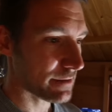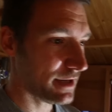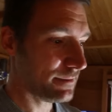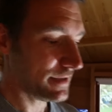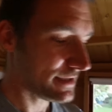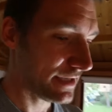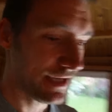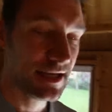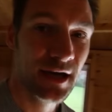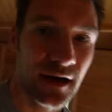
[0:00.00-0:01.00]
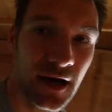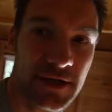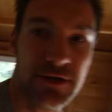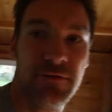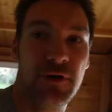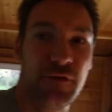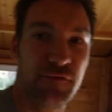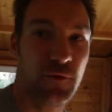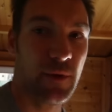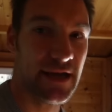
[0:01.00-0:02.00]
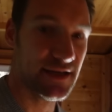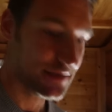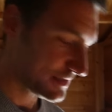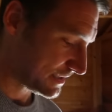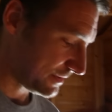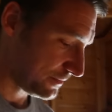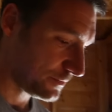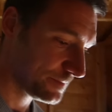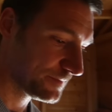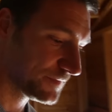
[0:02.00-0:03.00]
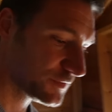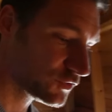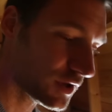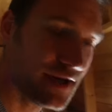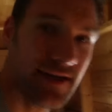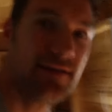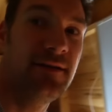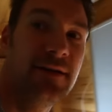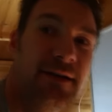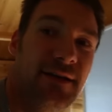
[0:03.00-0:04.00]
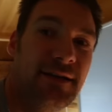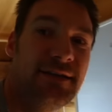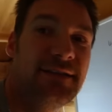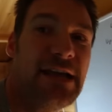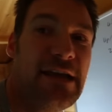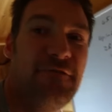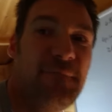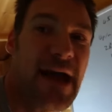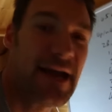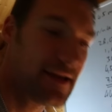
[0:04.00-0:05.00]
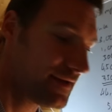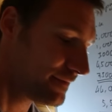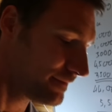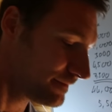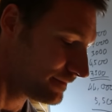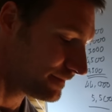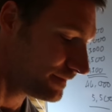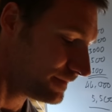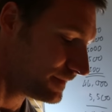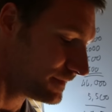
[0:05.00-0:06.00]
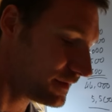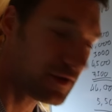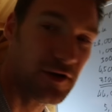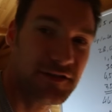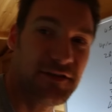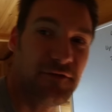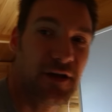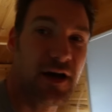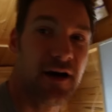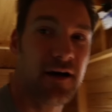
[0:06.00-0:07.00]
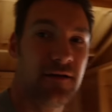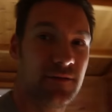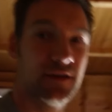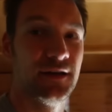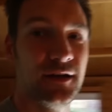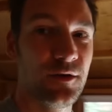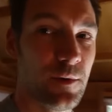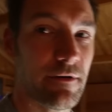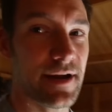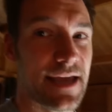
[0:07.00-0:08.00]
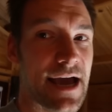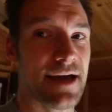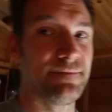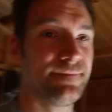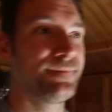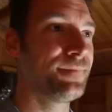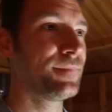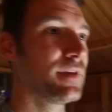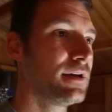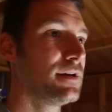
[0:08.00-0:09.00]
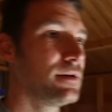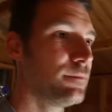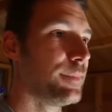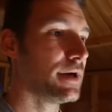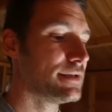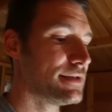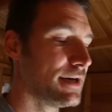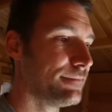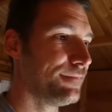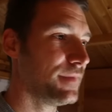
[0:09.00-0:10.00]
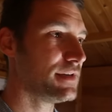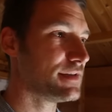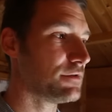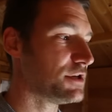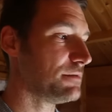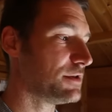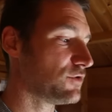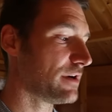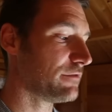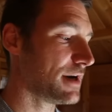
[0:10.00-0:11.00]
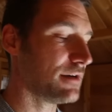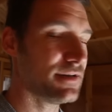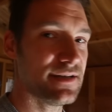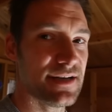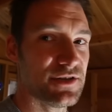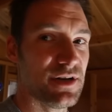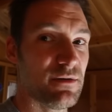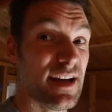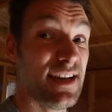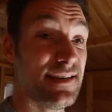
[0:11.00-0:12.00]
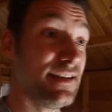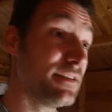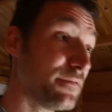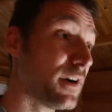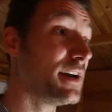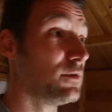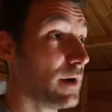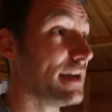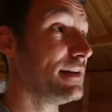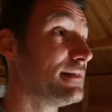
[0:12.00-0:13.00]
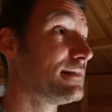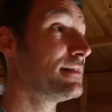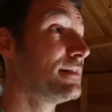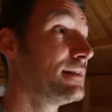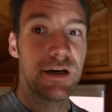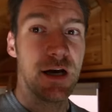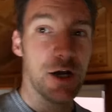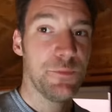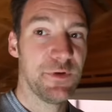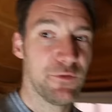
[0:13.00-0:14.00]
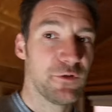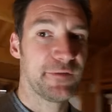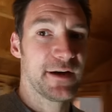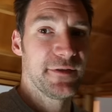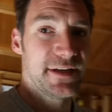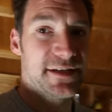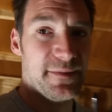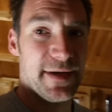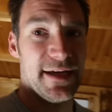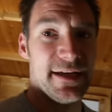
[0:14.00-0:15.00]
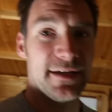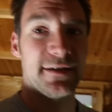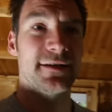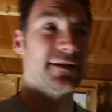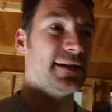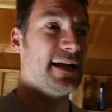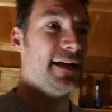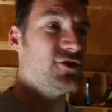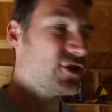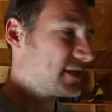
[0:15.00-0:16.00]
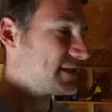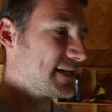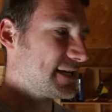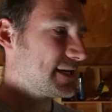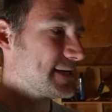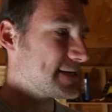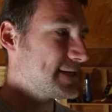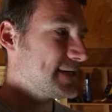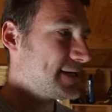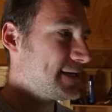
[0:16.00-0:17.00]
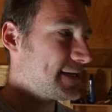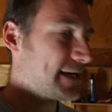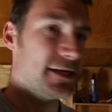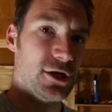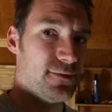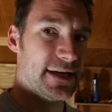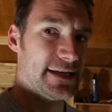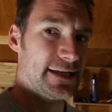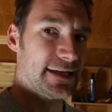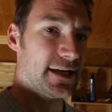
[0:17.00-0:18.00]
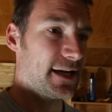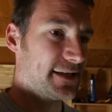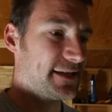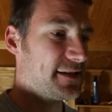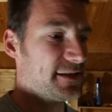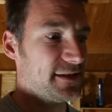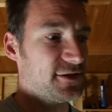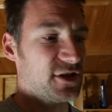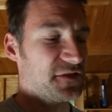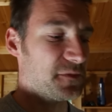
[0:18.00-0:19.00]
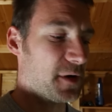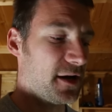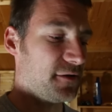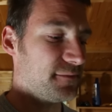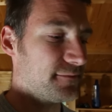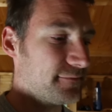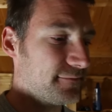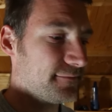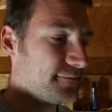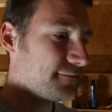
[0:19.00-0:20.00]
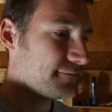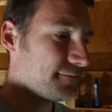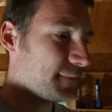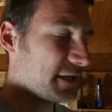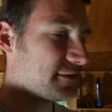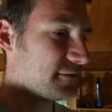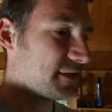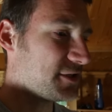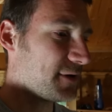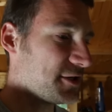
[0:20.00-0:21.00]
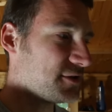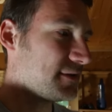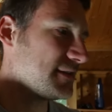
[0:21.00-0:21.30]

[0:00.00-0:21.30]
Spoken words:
I mean, admittedly, I do look for ways to try and save back the cost of the car where I can, but it's so cheap to drive around, it's actually quite easy to find ways. Hope you've all found this to be interesting and illuminating, and like I said, this is just for my own personal situation.